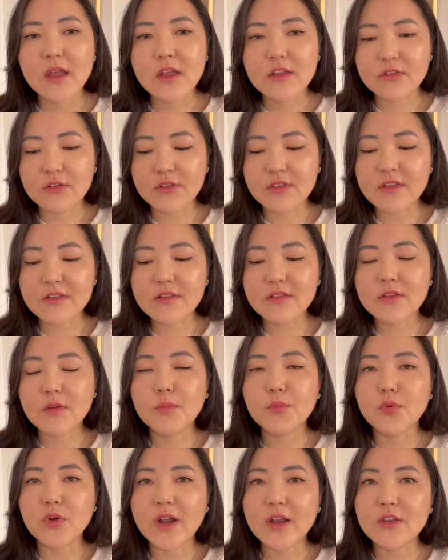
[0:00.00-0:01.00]
So this is a
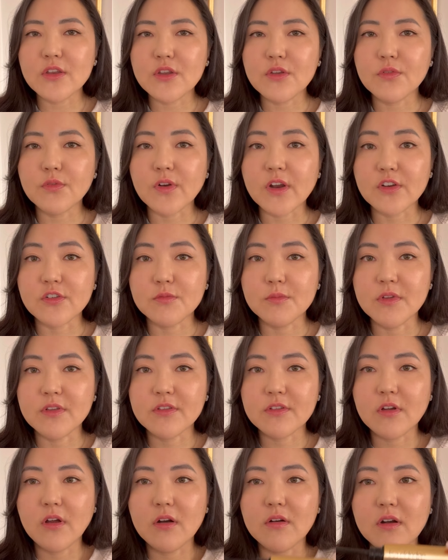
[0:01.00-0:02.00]
brand new fresh
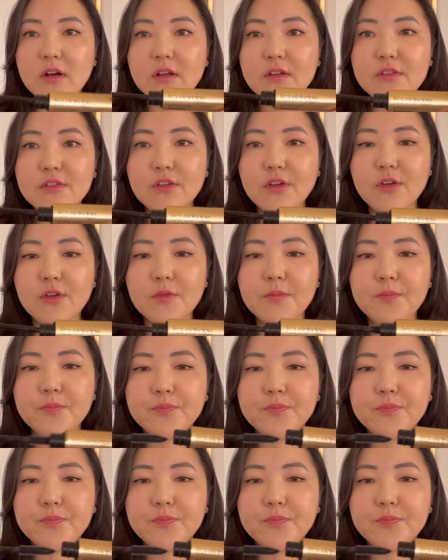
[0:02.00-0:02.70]
mascara, so